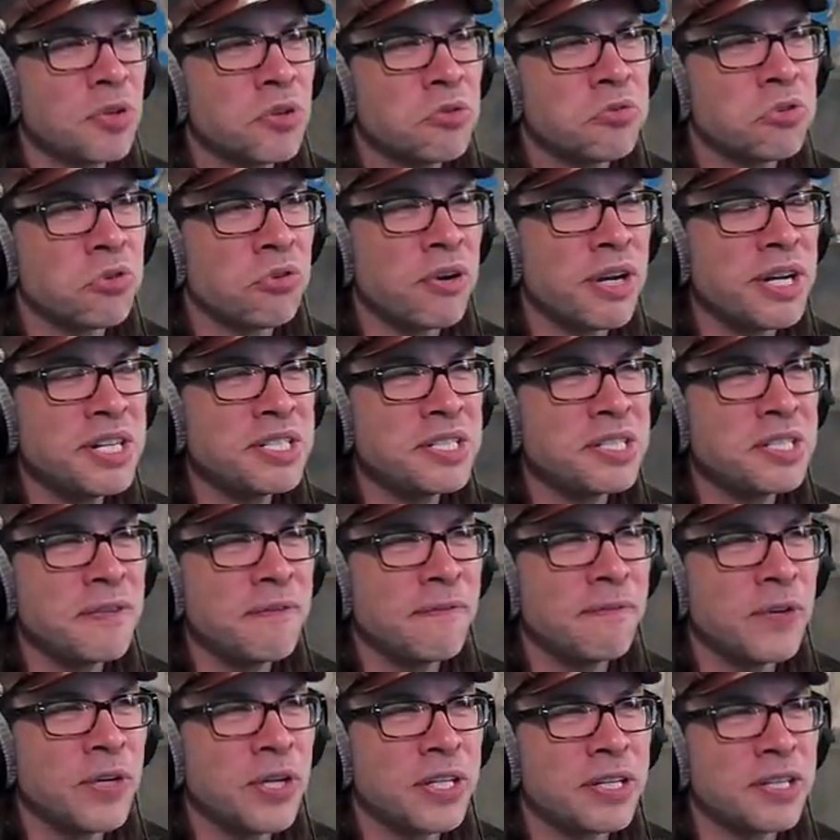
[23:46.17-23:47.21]
crazy
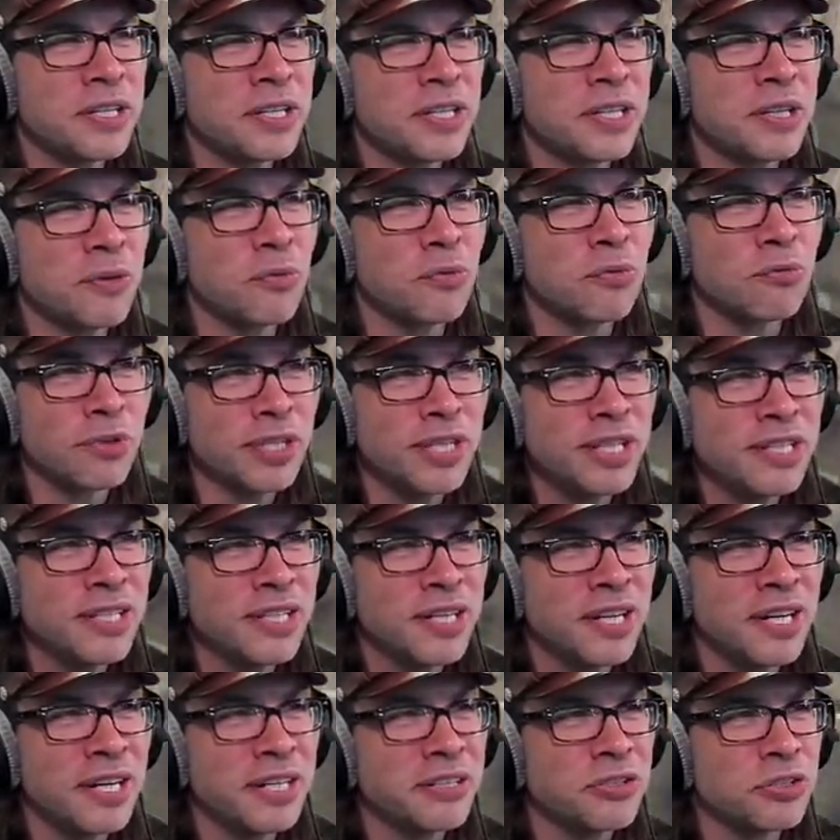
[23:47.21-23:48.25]
fucking
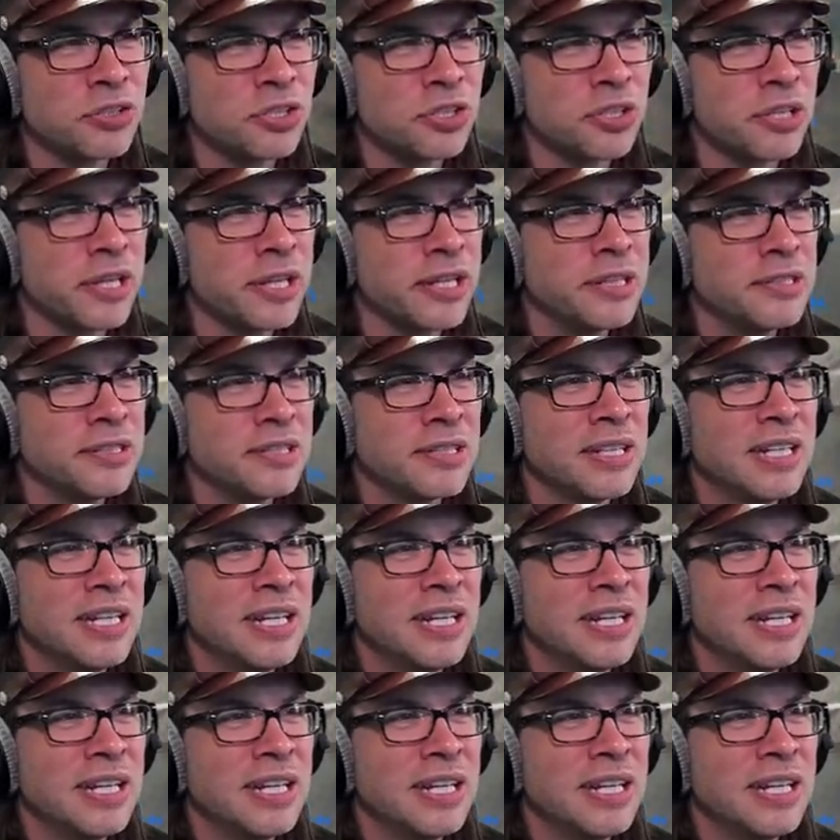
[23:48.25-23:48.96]
recon shit